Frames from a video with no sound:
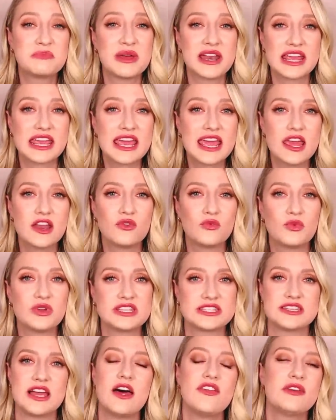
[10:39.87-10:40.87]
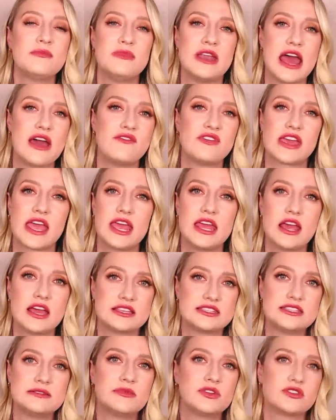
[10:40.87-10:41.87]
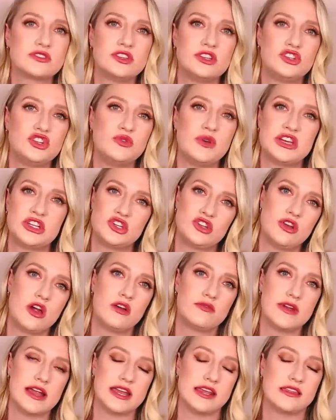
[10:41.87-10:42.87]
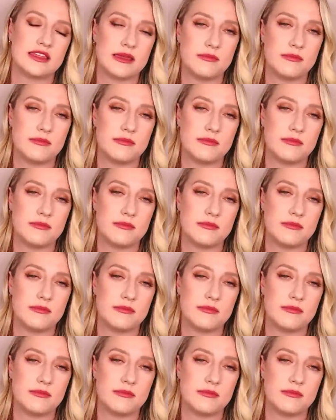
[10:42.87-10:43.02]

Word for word: But again, we saw them navigate a similar situation already.